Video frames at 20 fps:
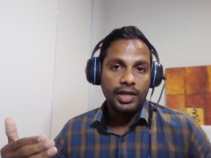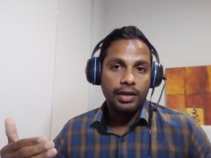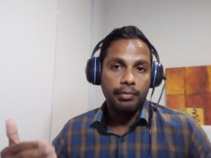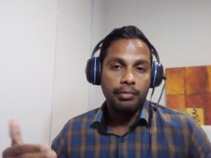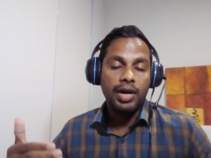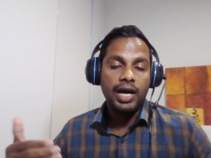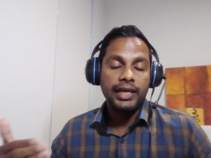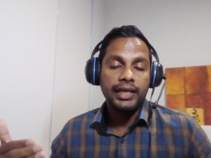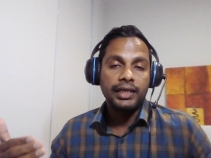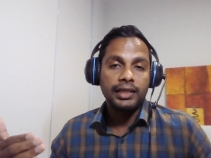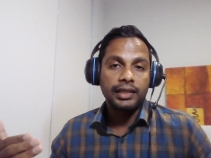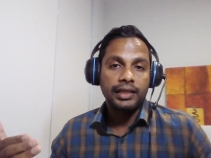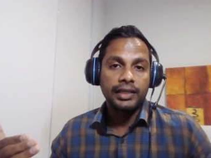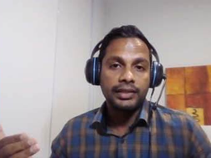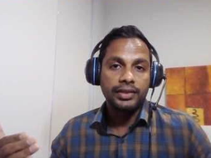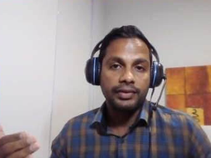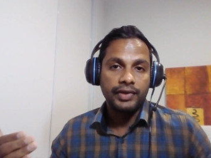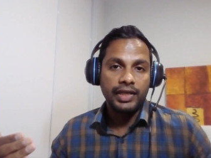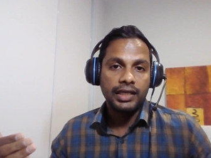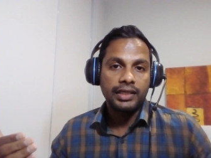buying rate
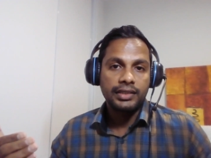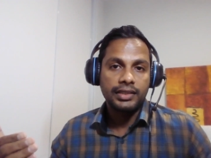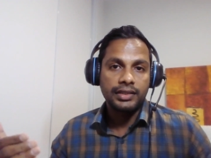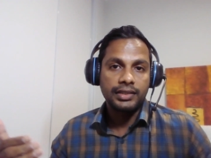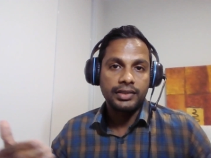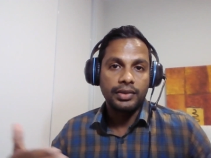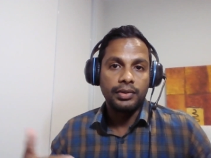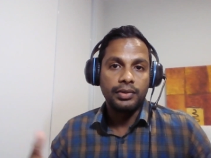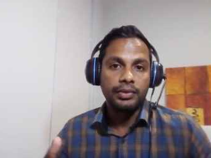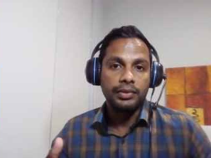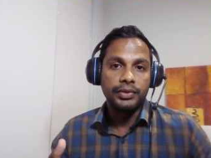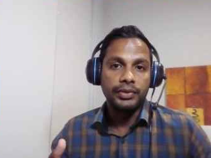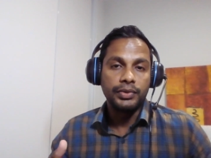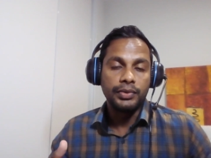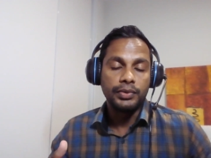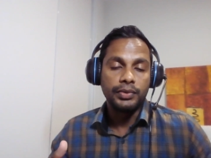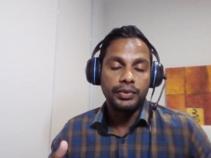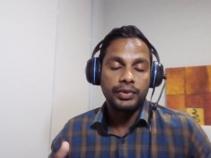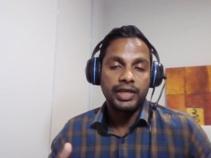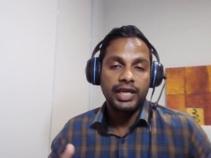of electricity, or
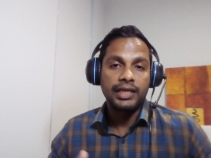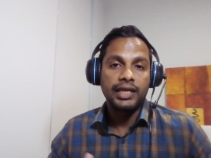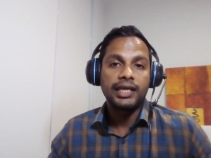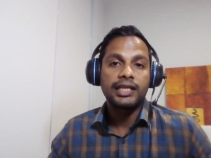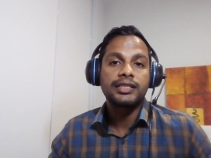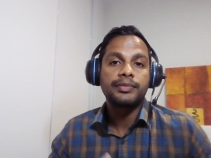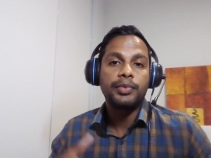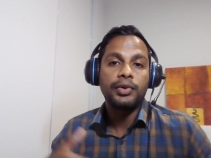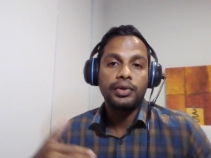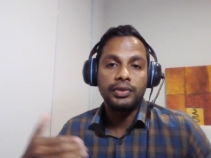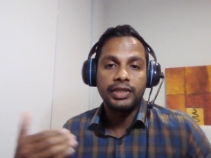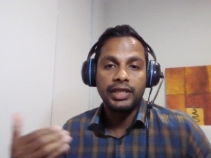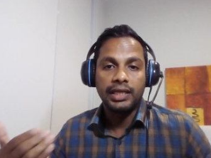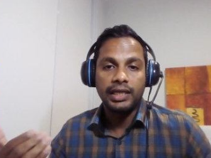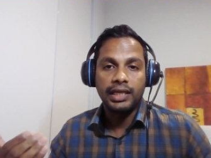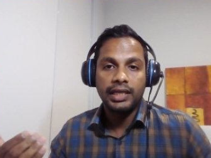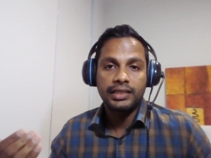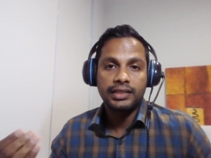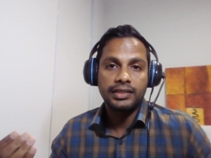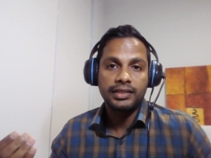you can export the
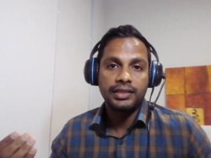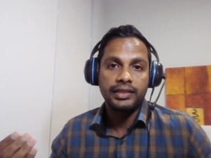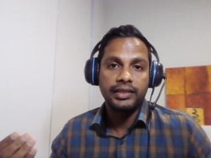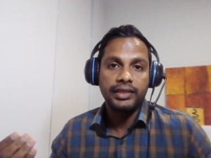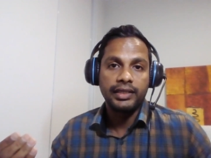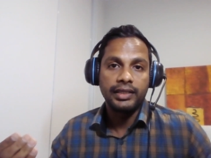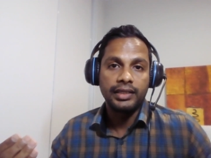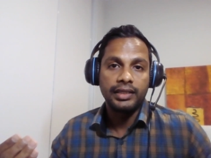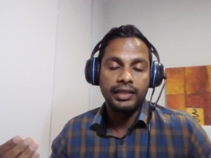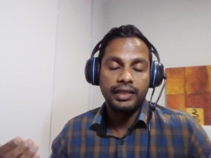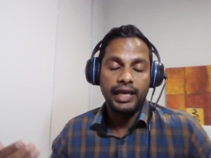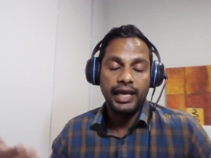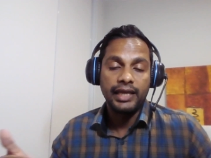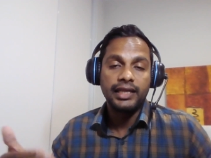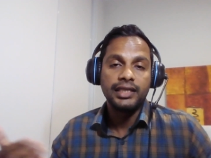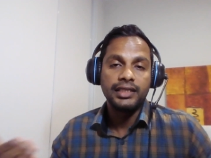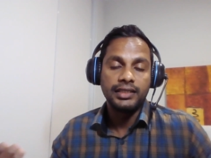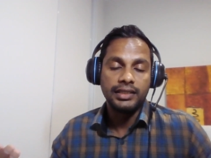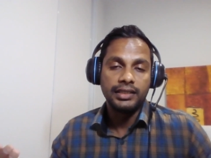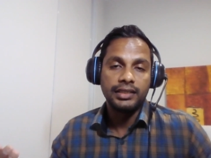electricity
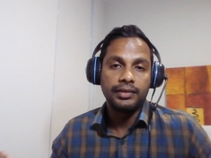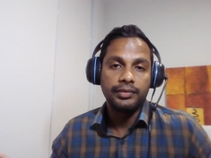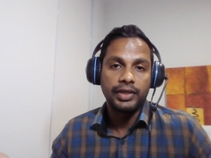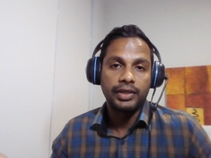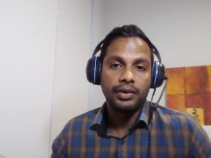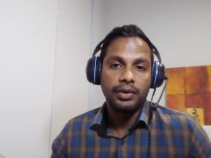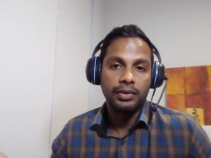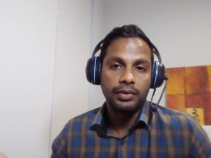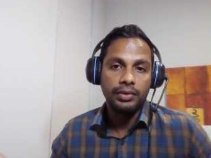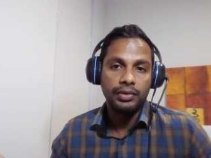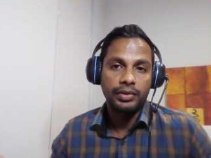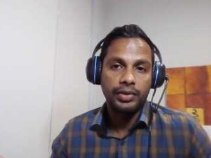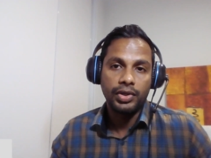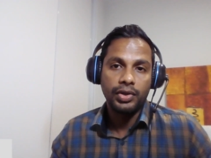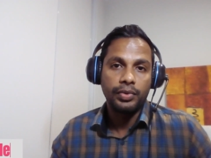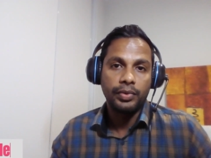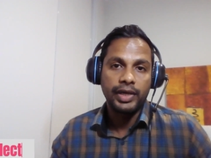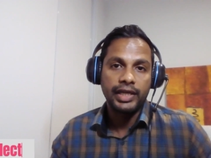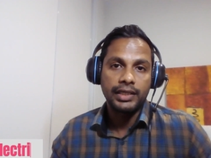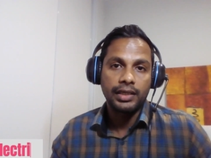energy, we call
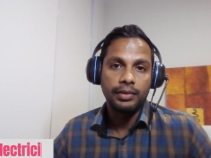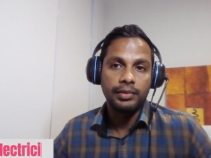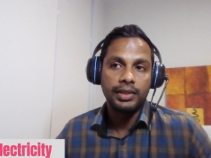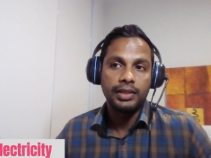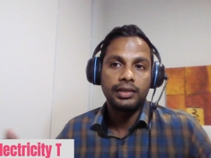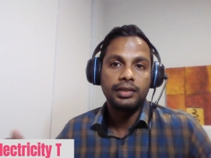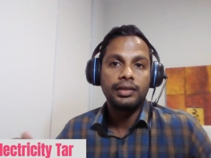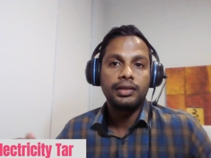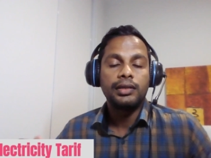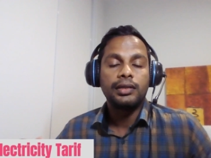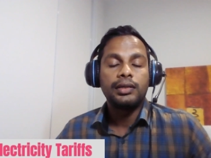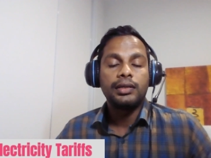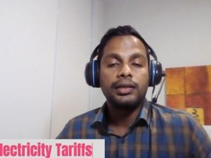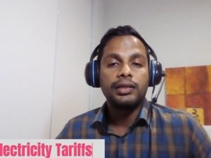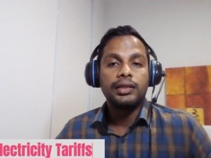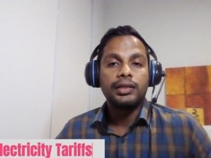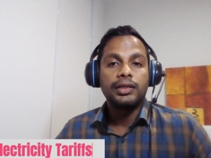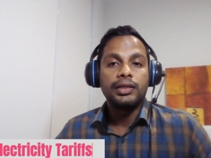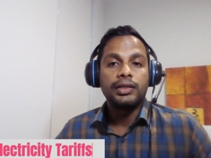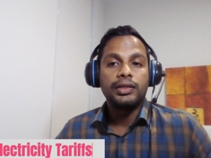kilowatt hour,
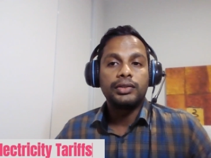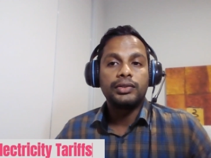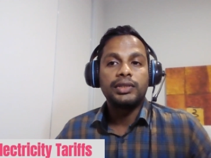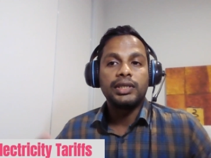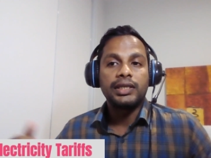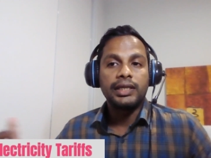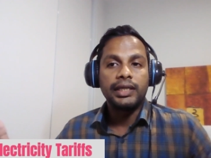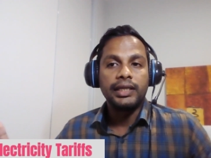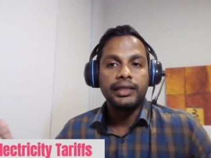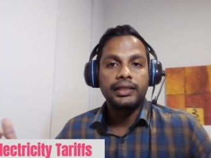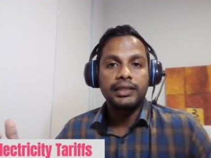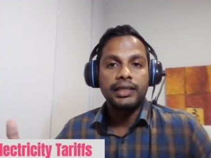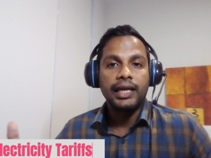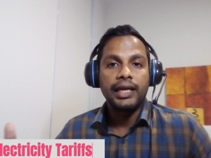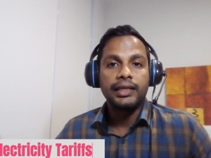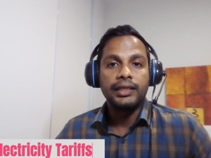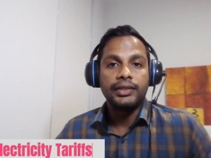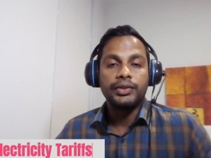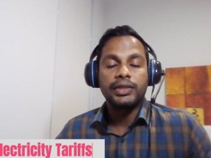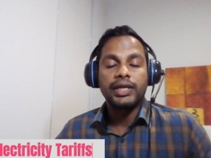to the grid,
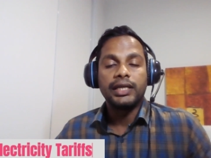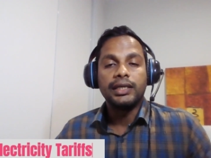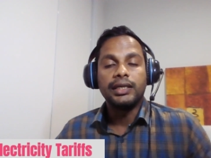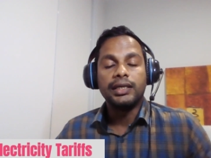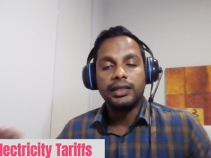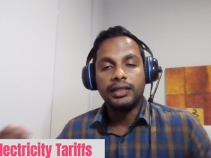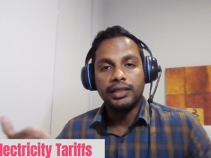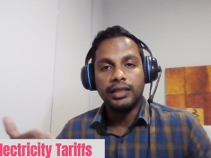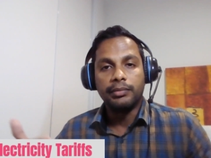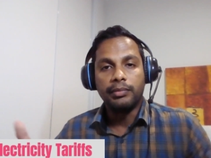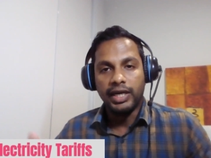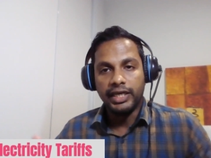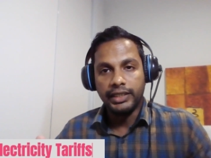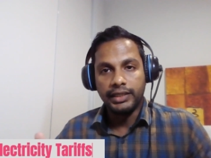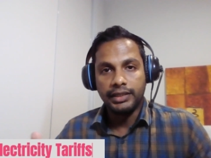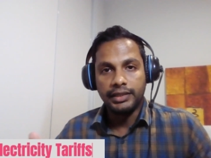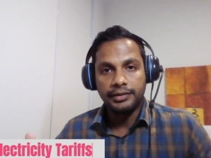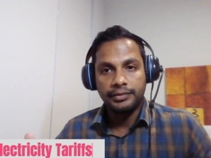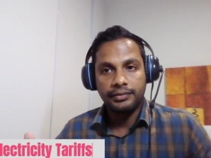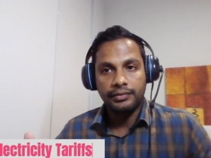and you can earn the
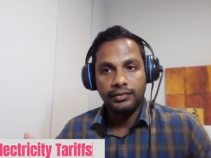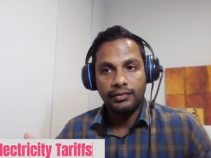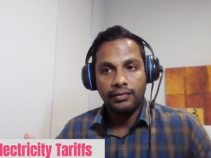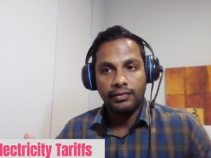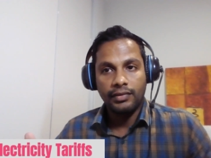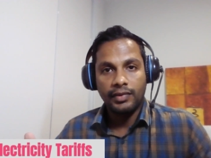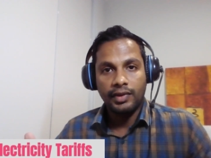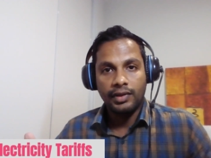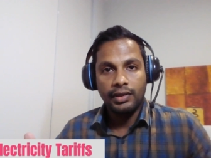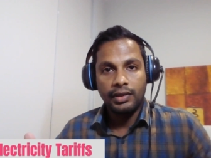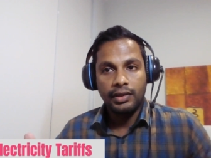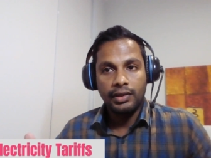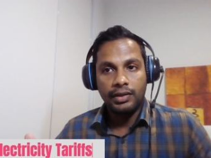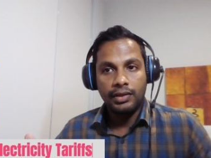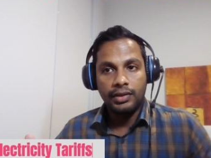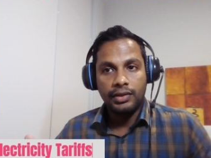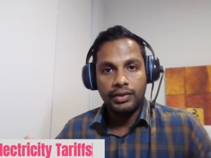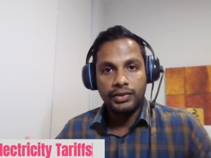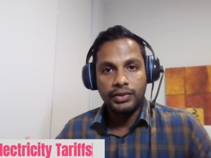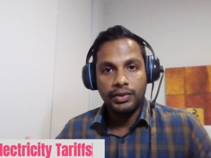money.
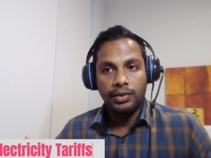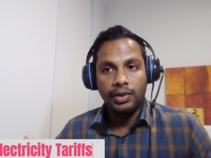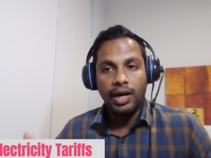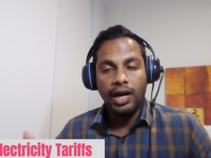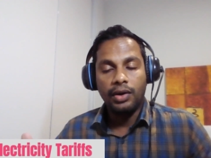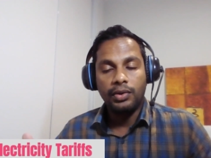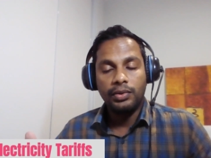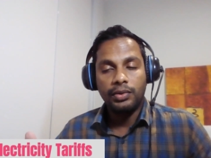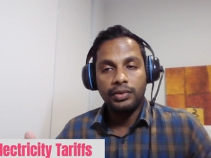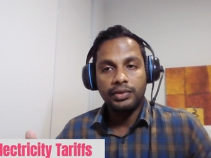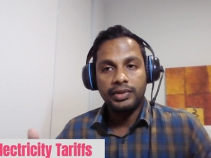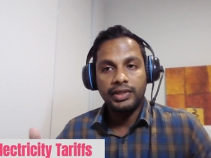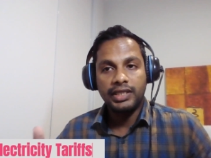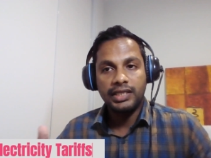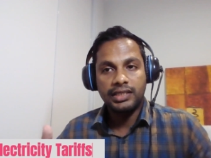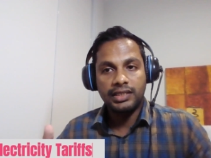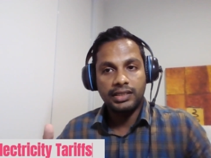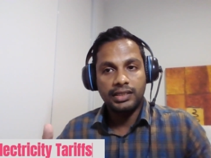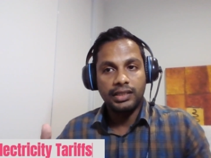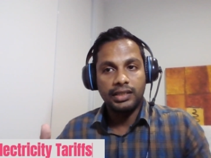So how long
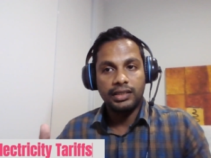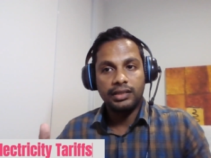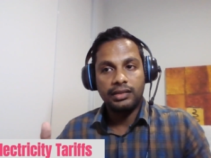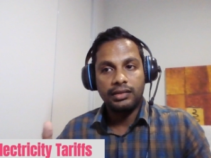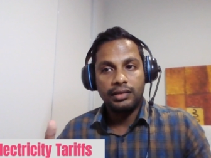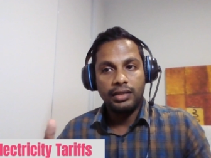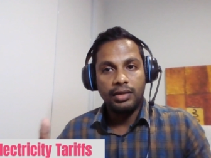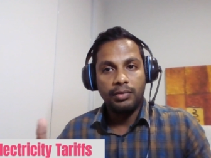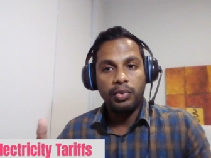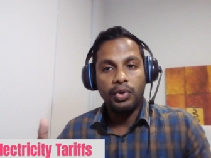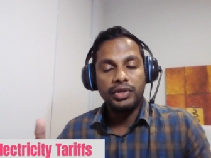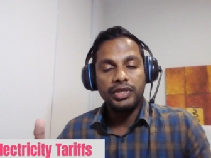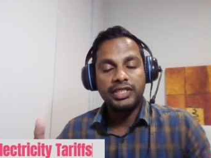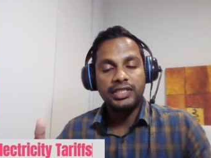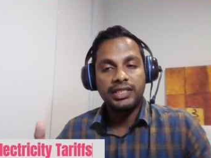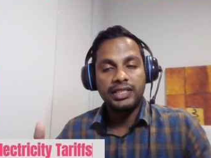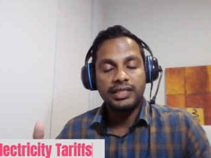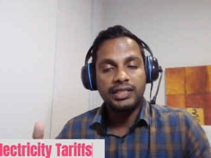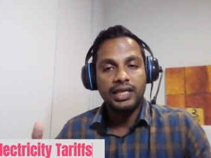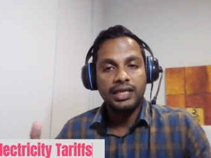these
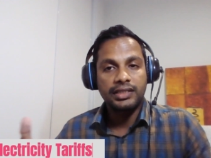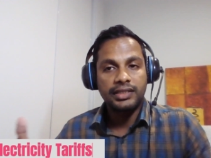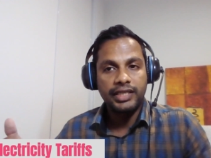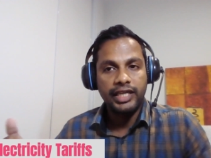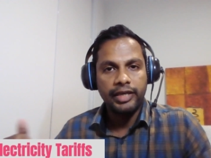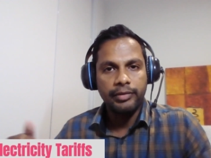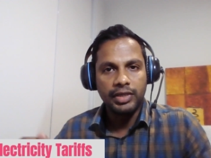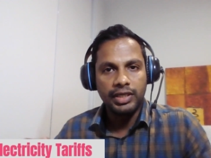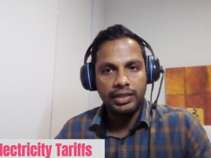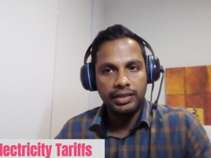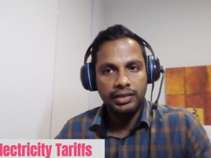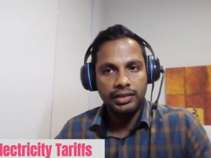policies are stable,